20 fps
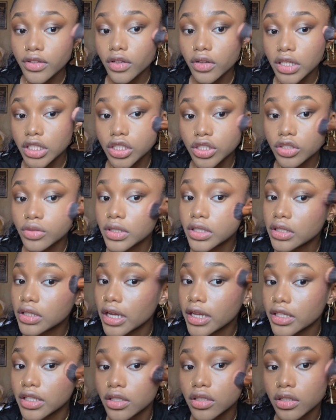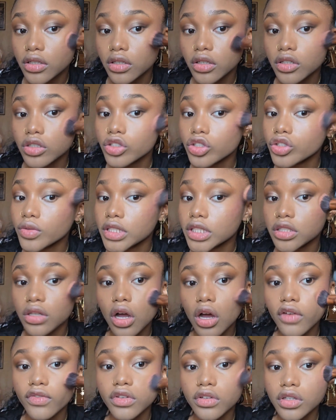So let's just do it kind of, do a
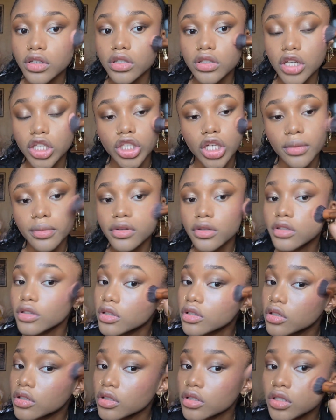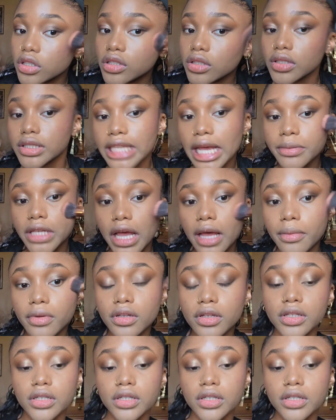soft touch up. Tap tap.